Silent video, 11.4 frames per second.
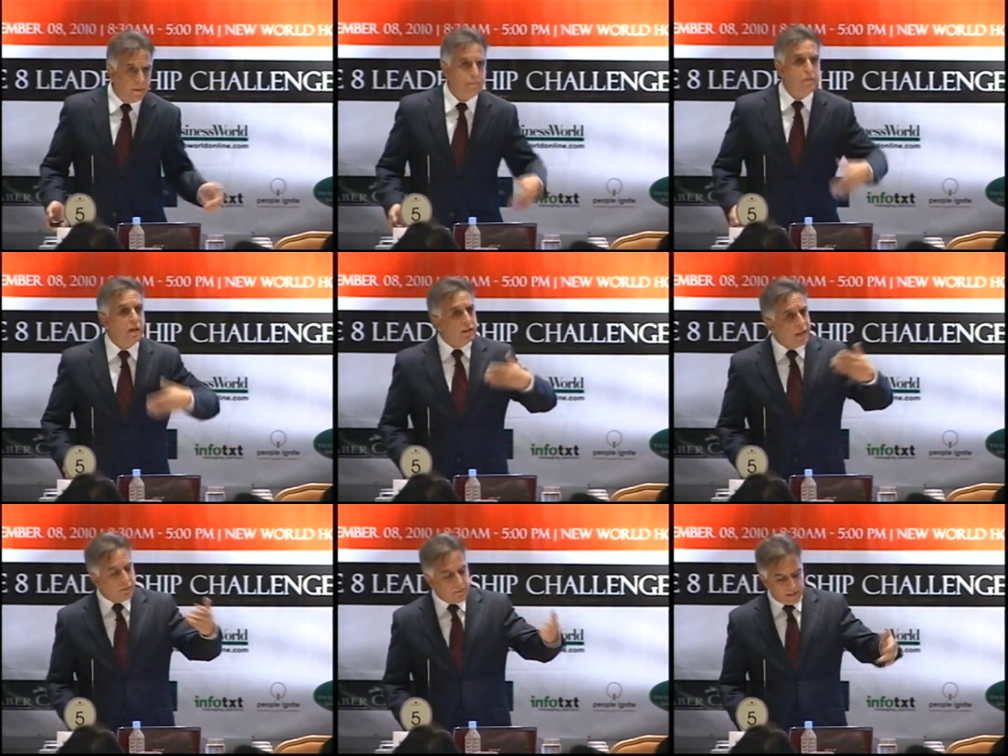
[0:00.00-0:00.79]
Yeah?
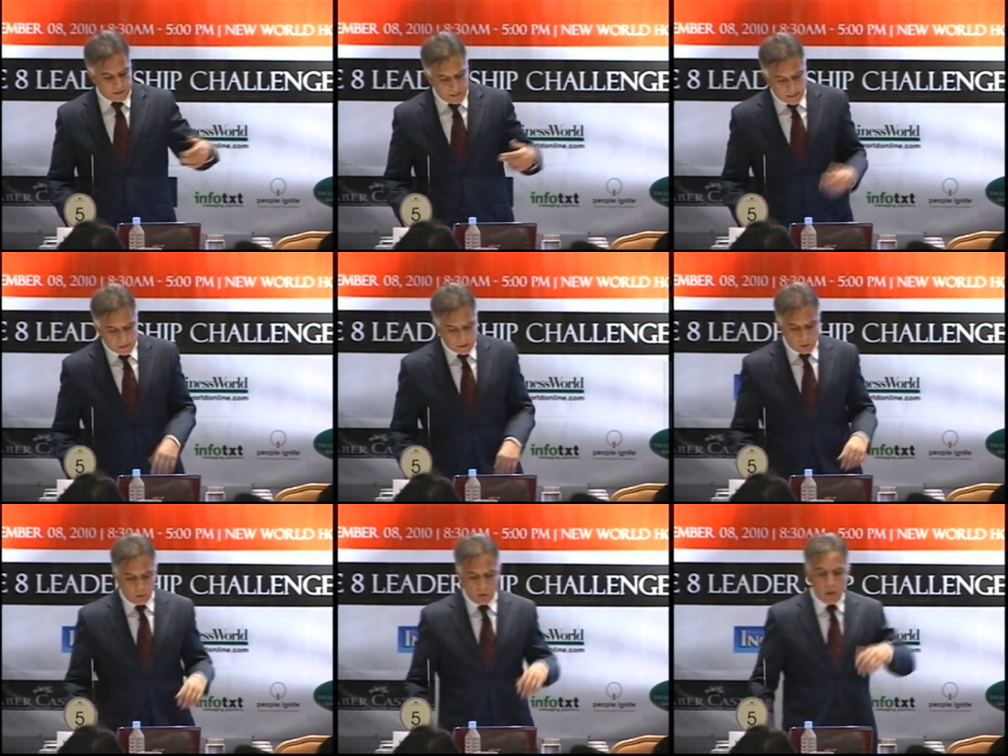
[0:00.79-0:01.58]
That makes sense.
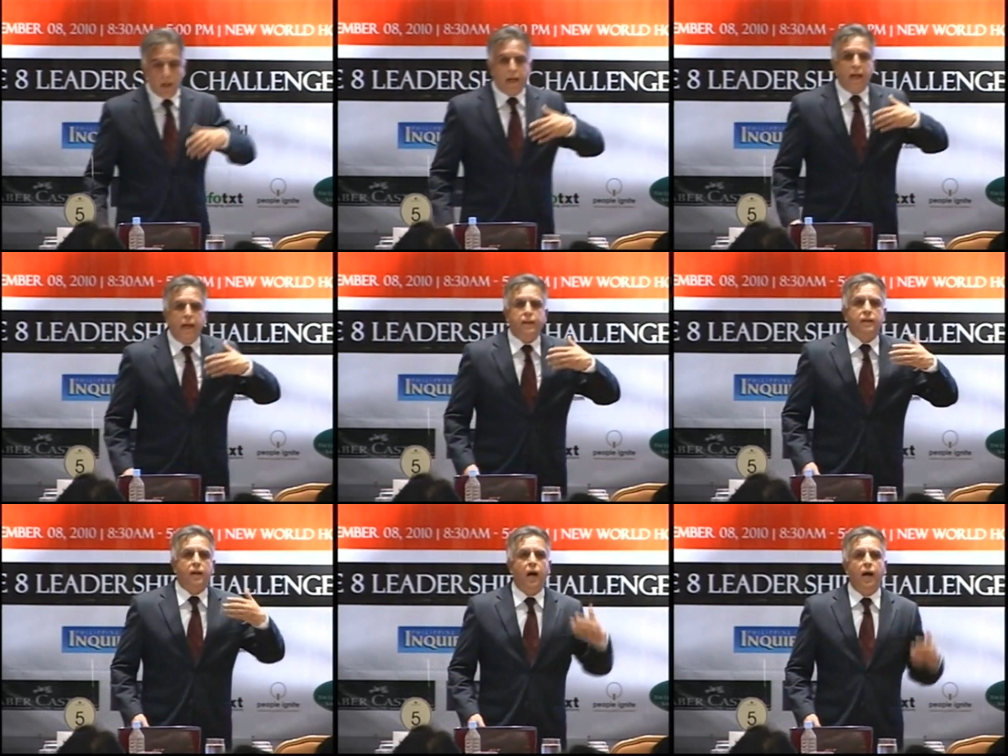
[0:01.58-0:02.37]
So
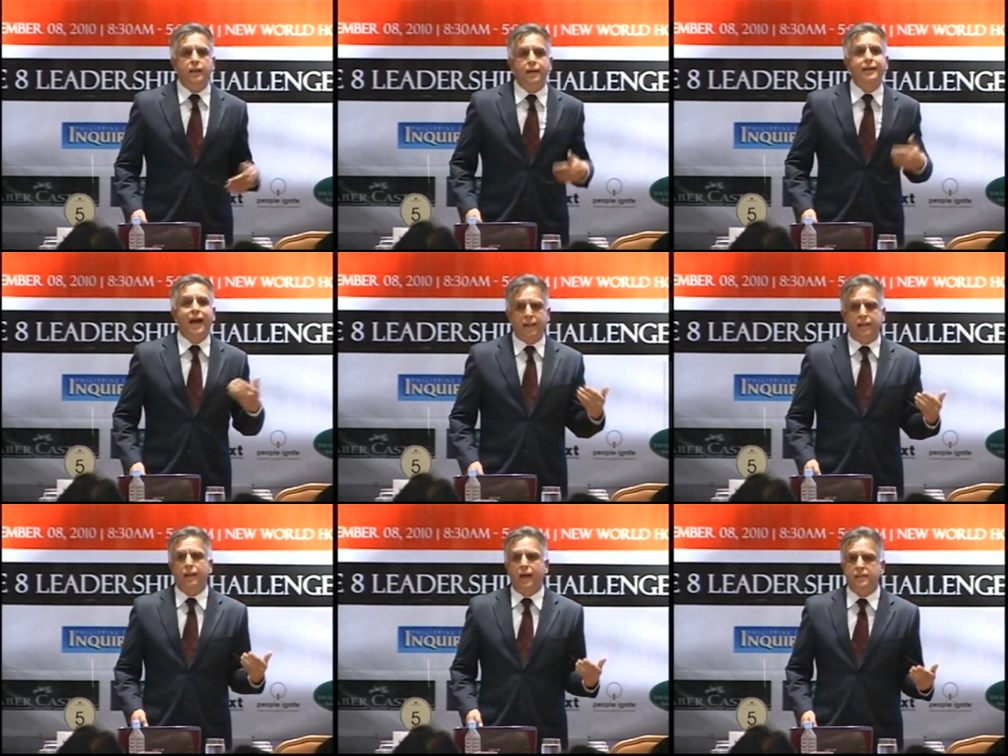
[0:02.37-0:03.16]
it kind of
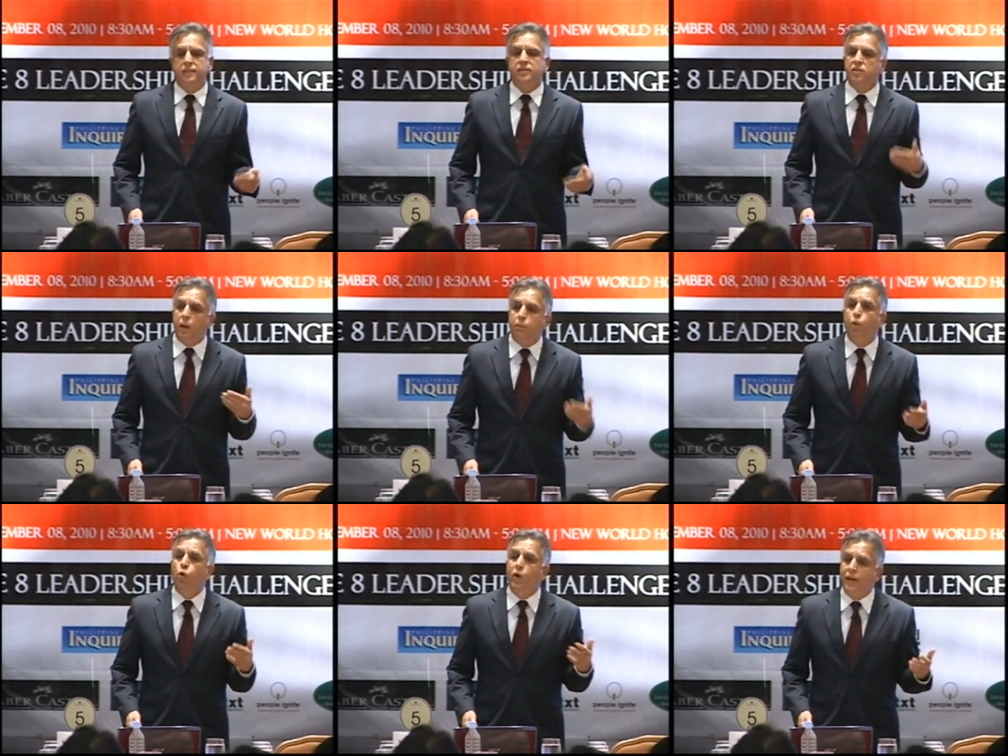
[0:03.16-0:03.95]
catalyzes
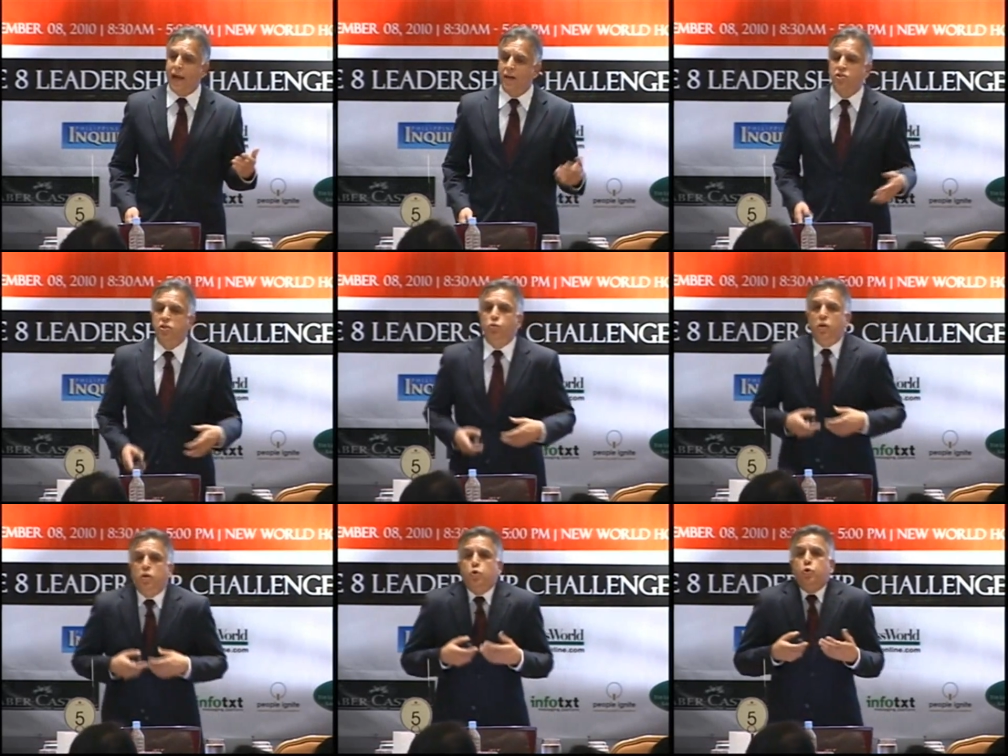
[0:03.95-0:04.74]
rapport and action.
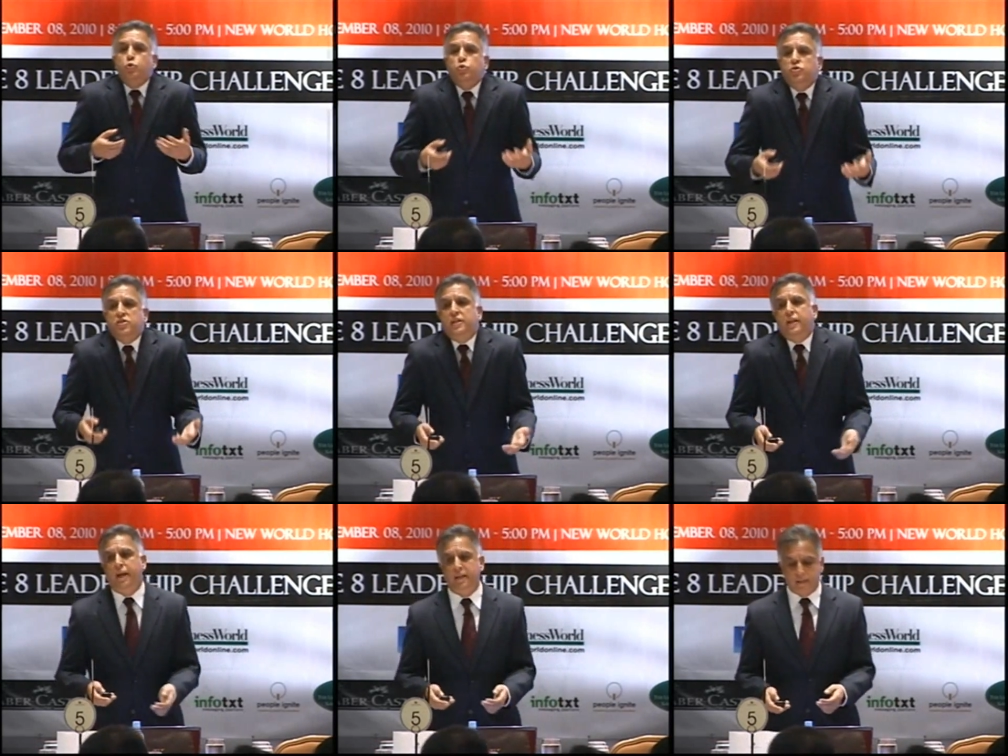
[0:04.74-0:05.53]
You want to do
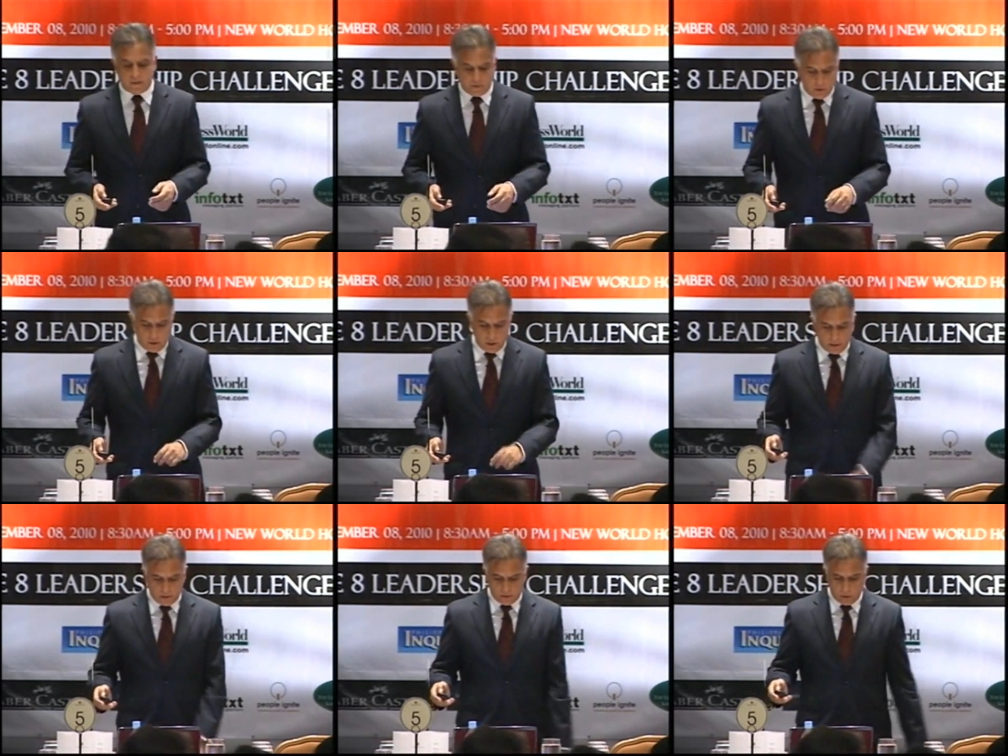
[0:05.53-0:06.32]
things after you
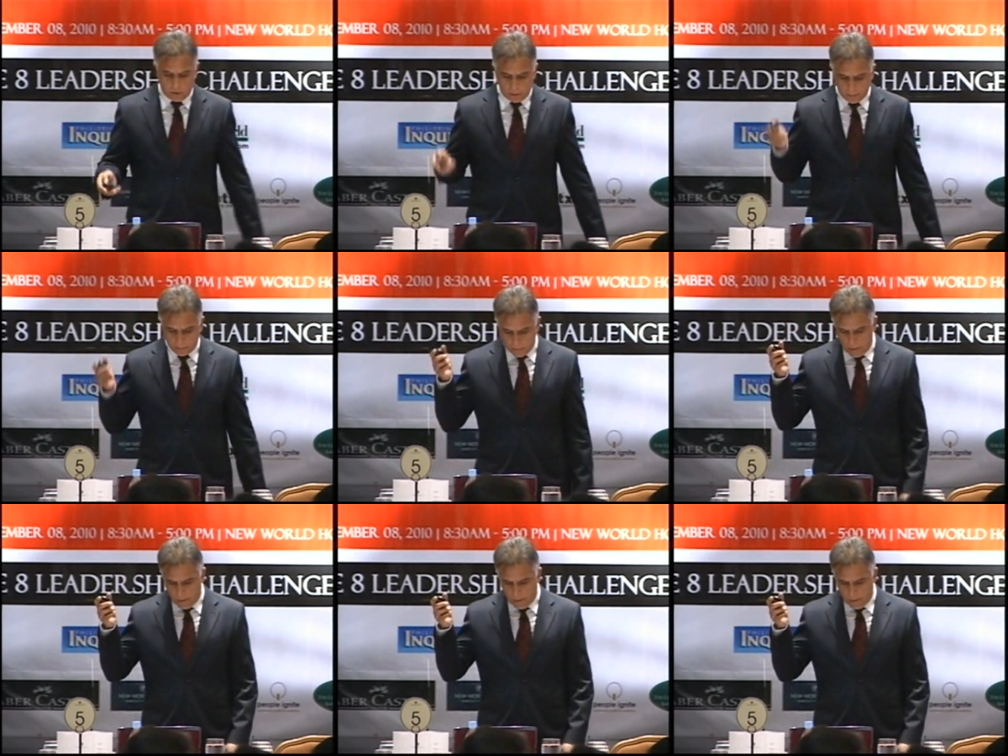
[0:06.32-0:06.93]
hear a story.